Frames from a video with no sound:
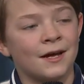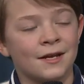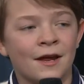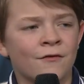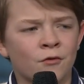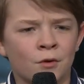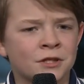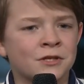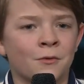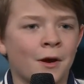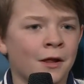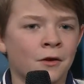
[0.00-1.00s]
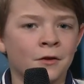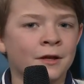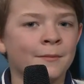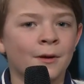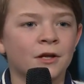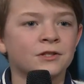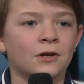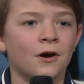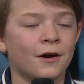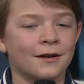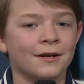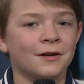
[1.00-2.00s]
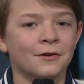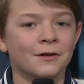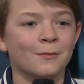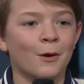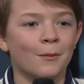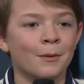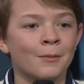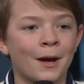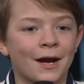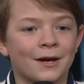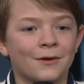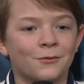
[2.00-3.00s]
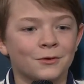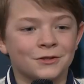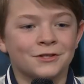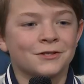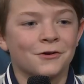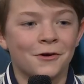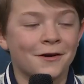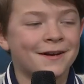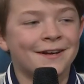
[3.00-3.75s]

And every once in a while, I'll email Todd, and he'll email me back, and we'll just talk.